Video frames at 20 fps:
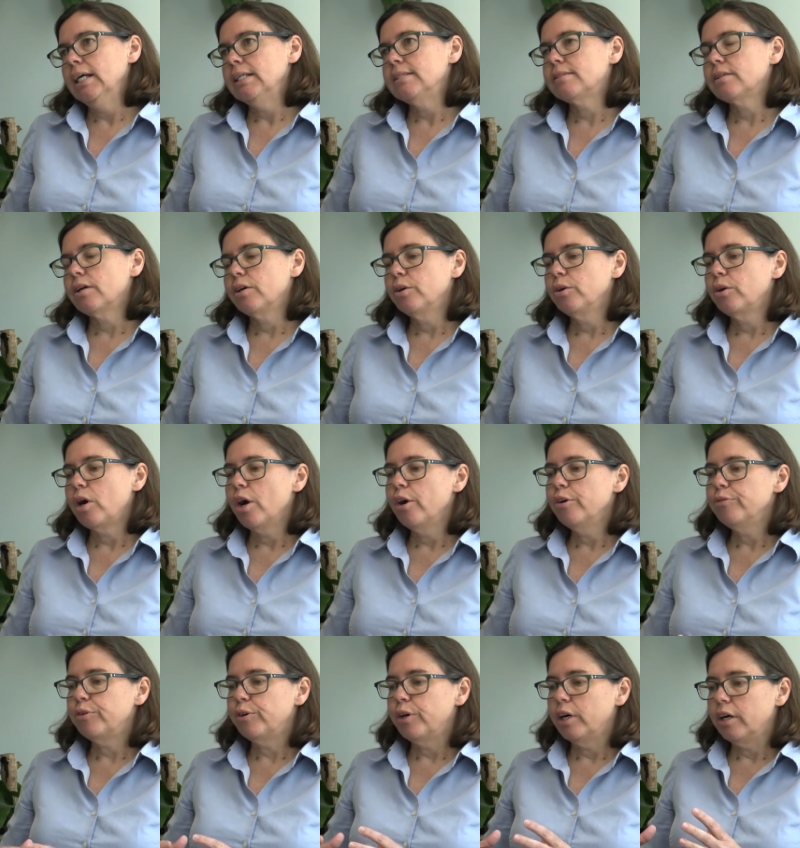So,
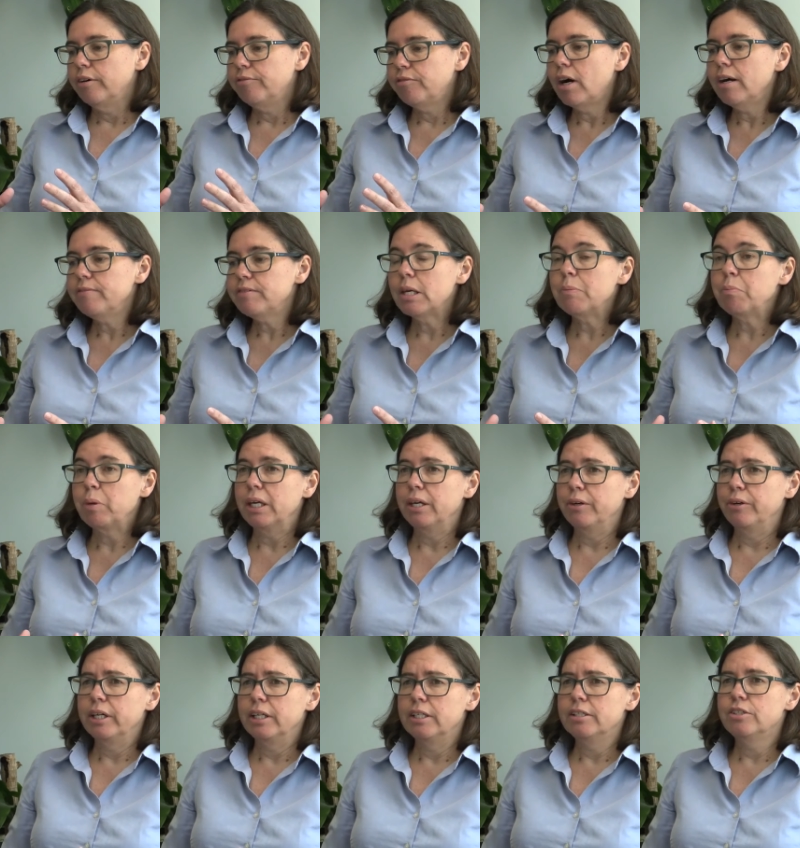over a five day
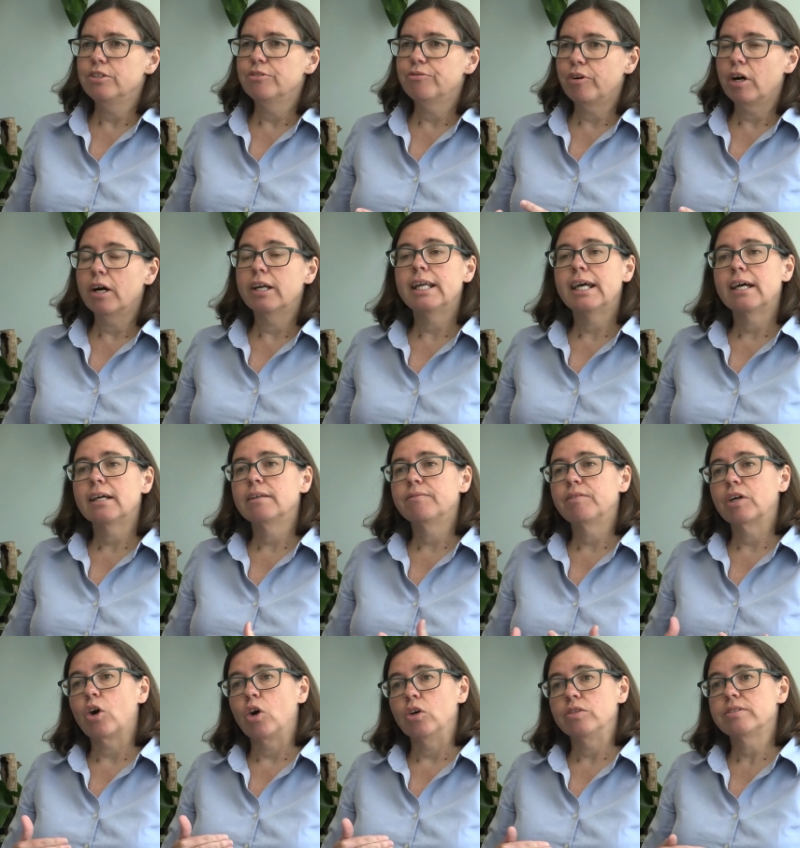period, you find out if
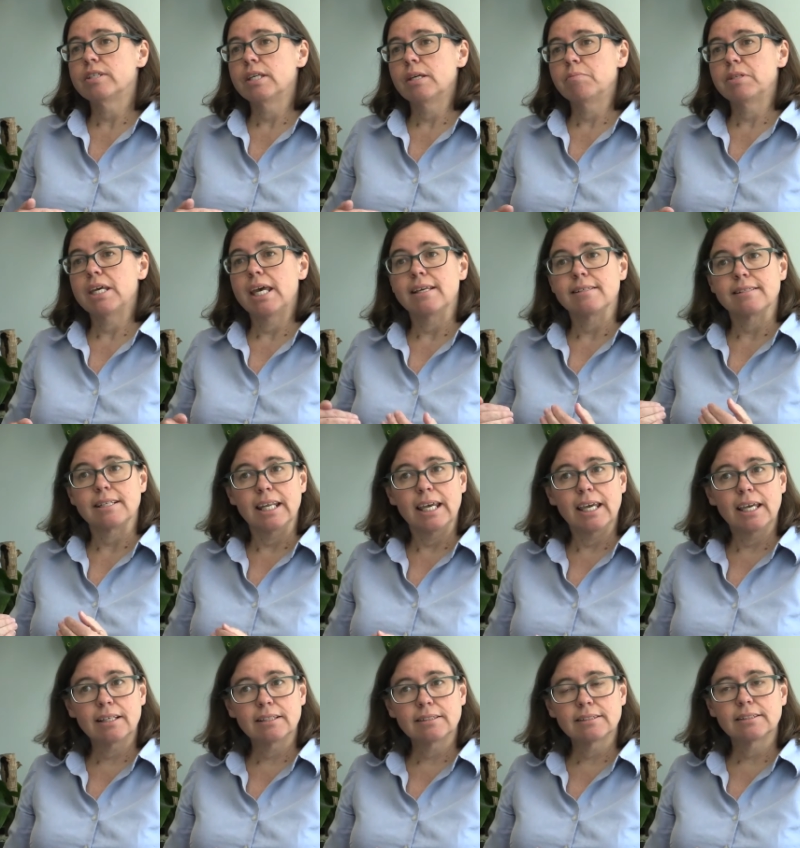a concept has
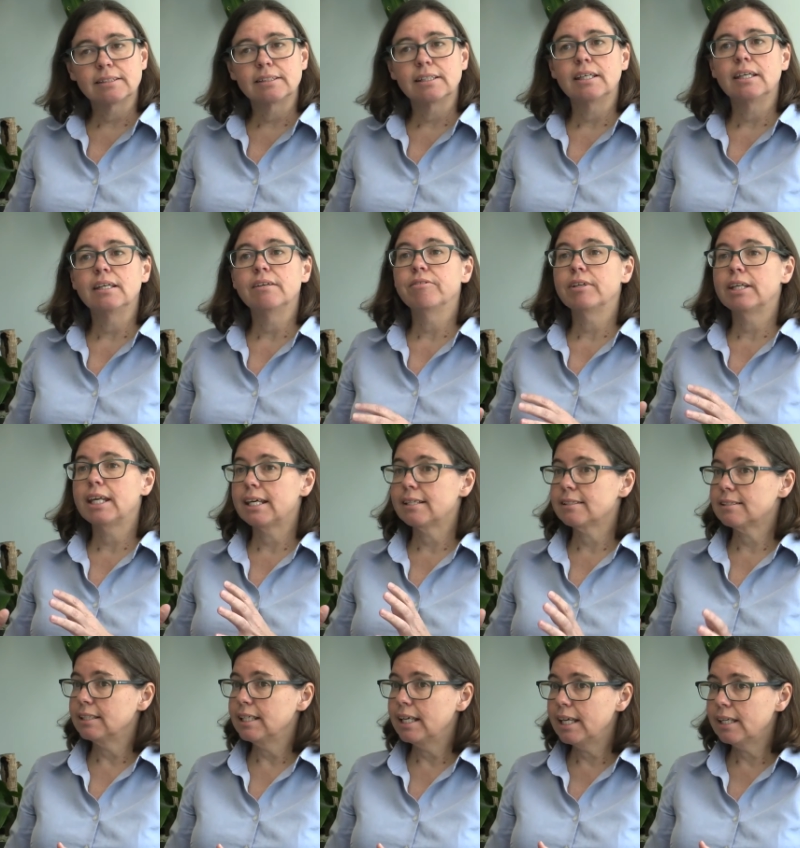legs. If it
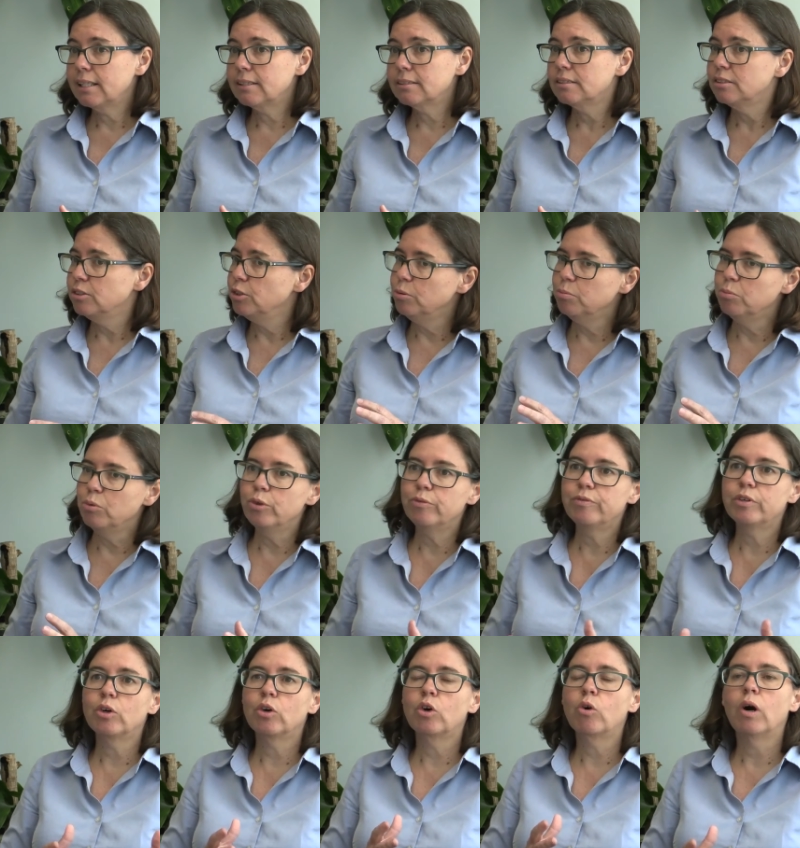has legs, you
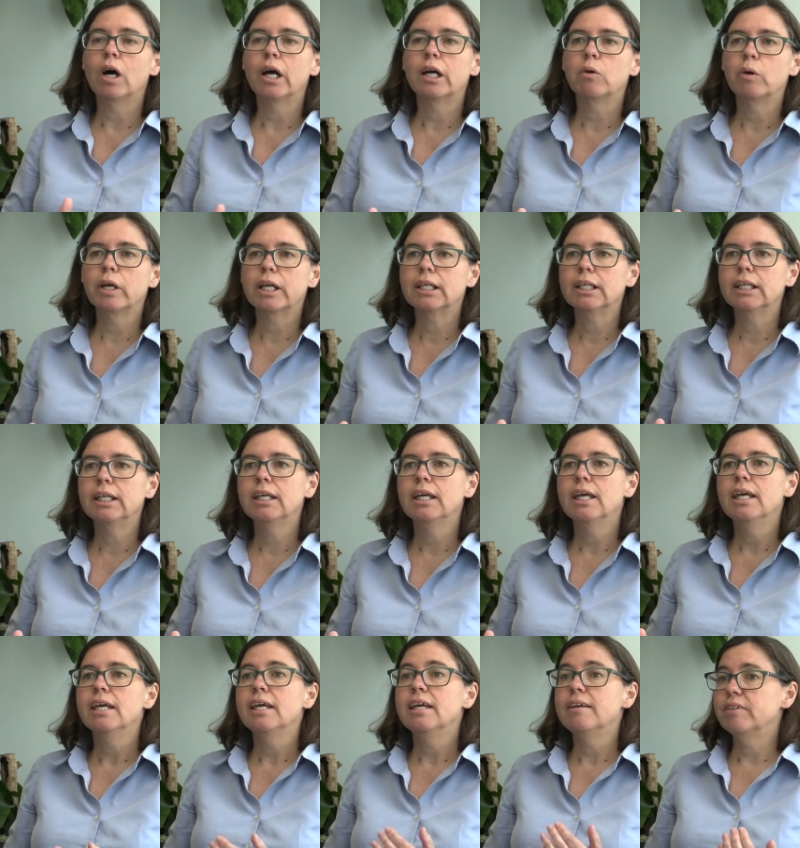move it on quite
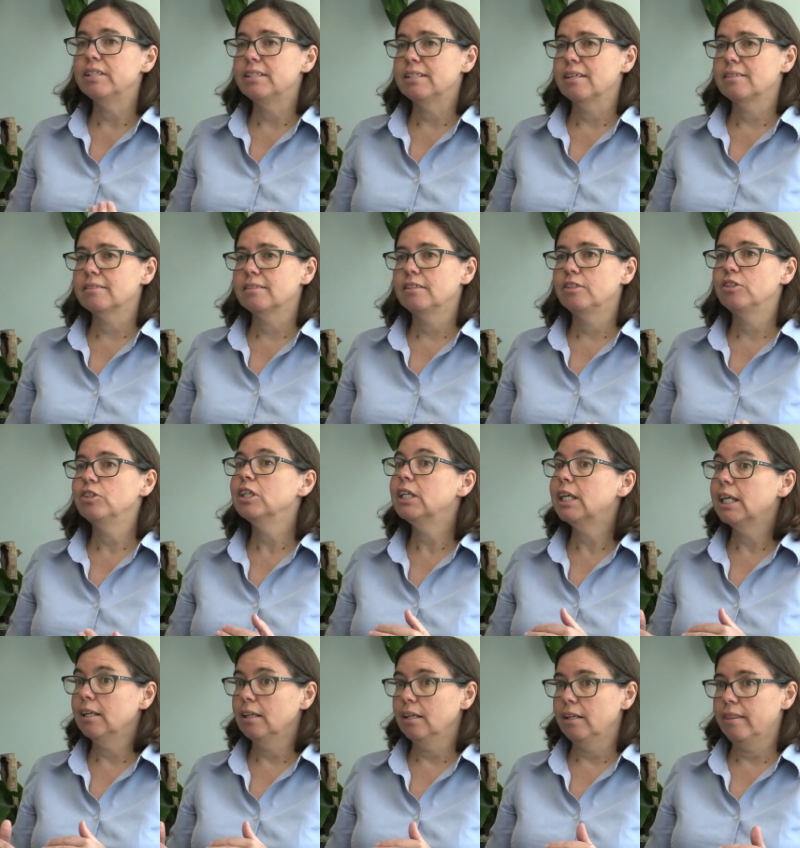quickly. If it doesn't, you
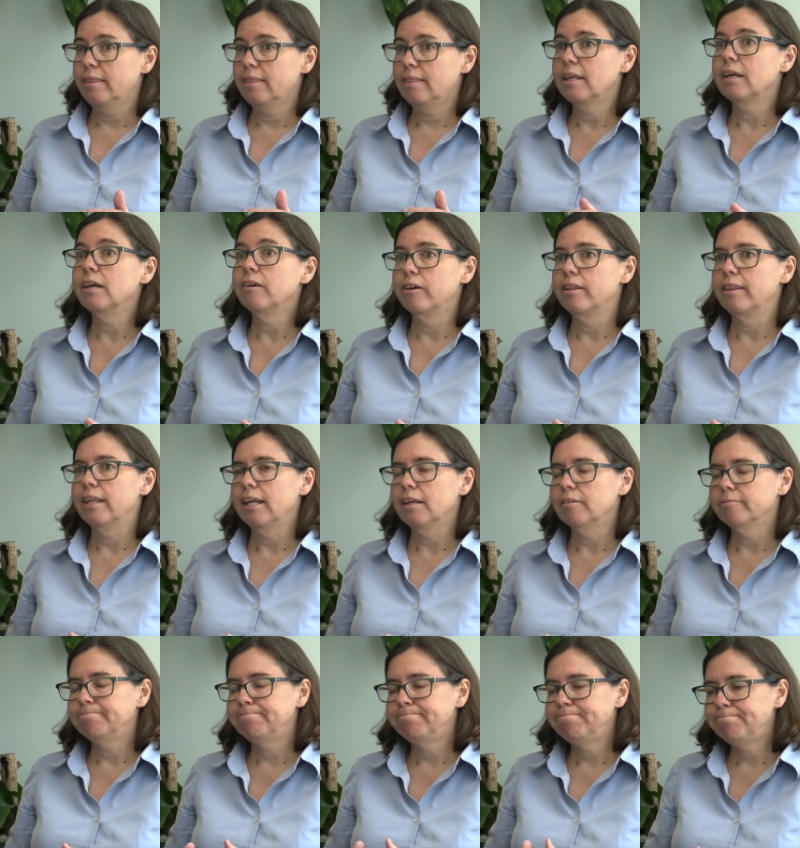kill it there and
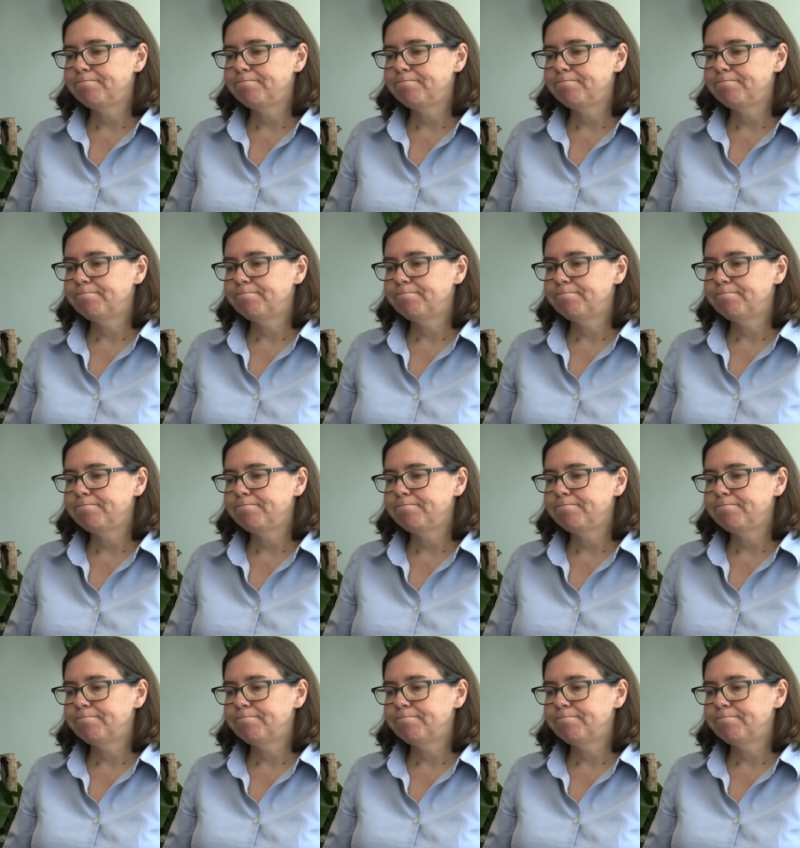then.